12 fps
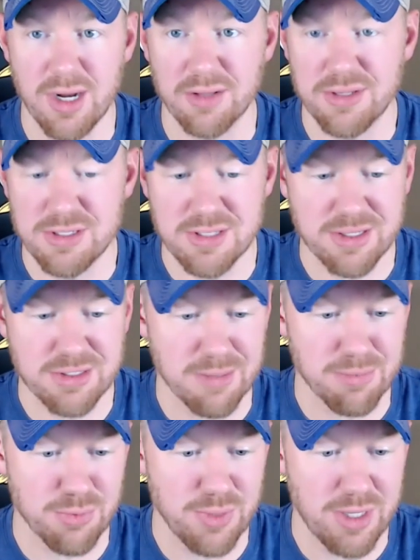on these next
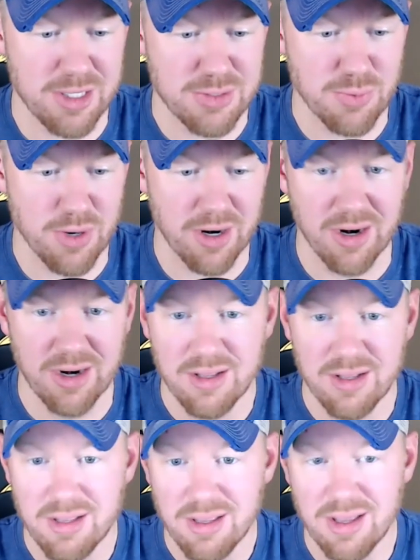couple weeks where
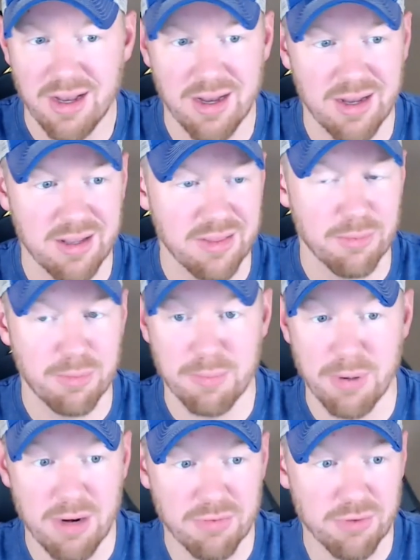uh, they're
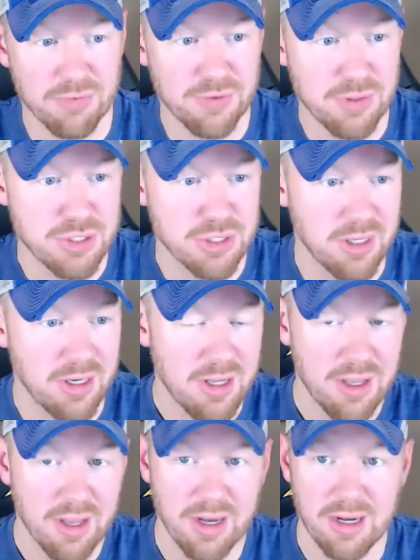preparing for the future.
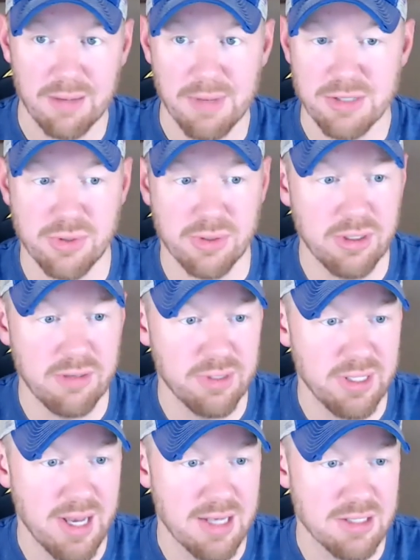Um, Ezra
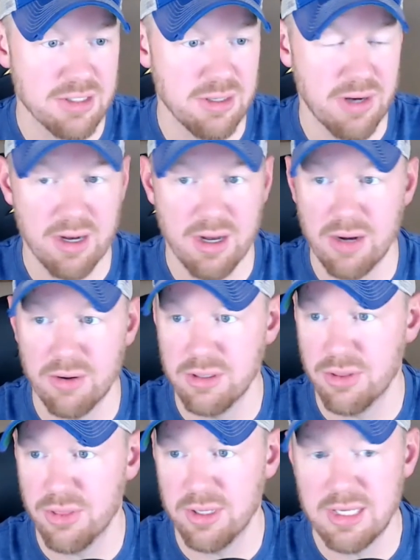Cleveland, he asked, you know, how, how, do
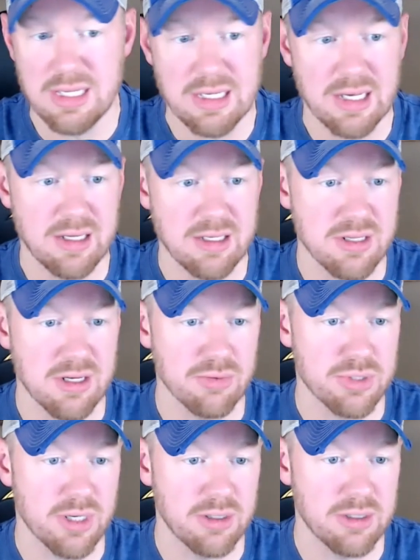you think he did? He said it
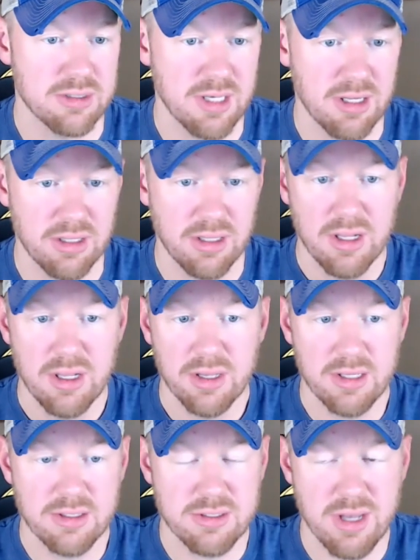was hard to tell.
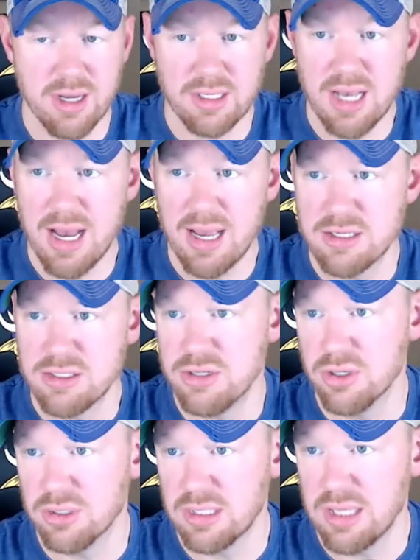Inside guys
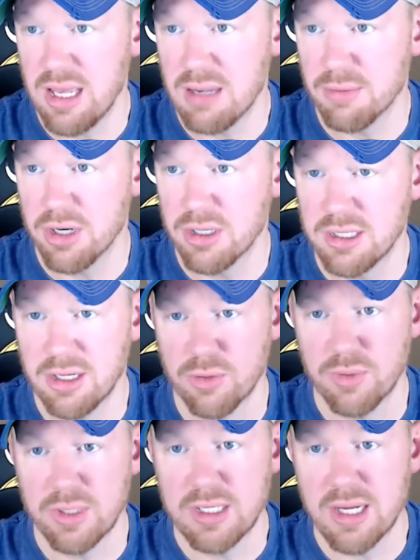during the game are hard to get
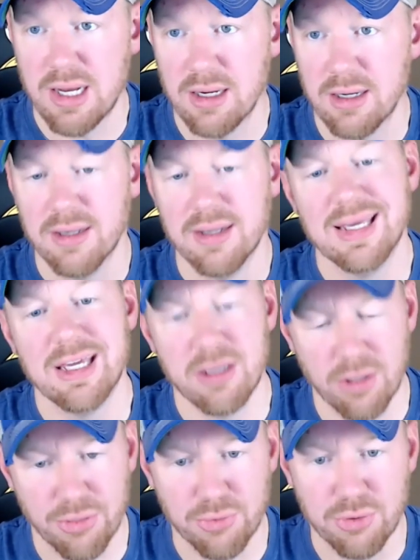a read on. He
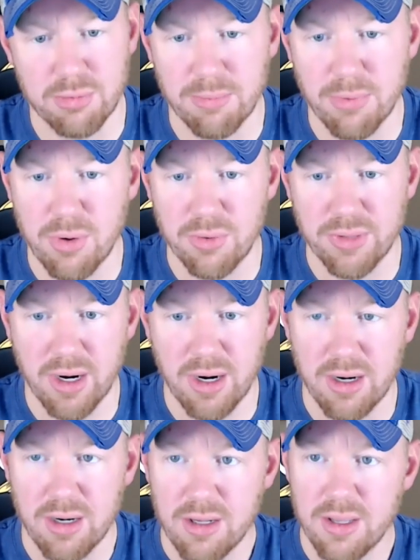could have threw him a bone
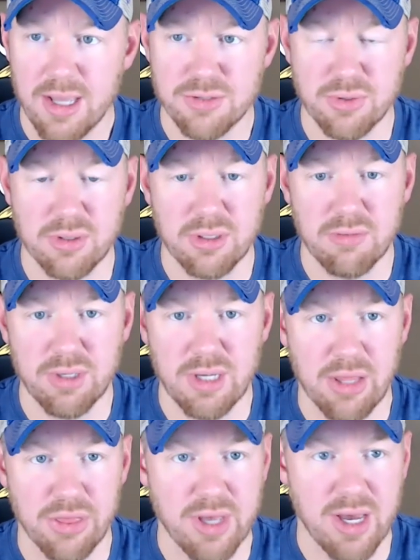there. Ezra Cleveland,
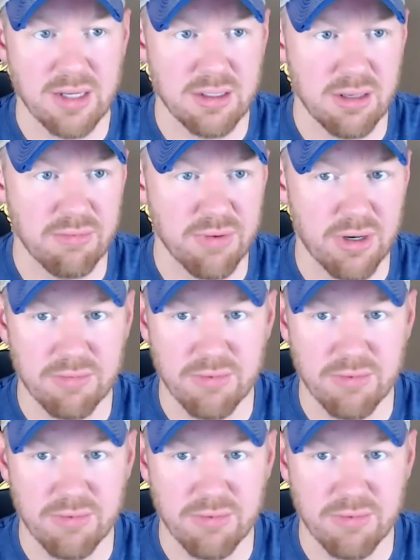I thought, did very,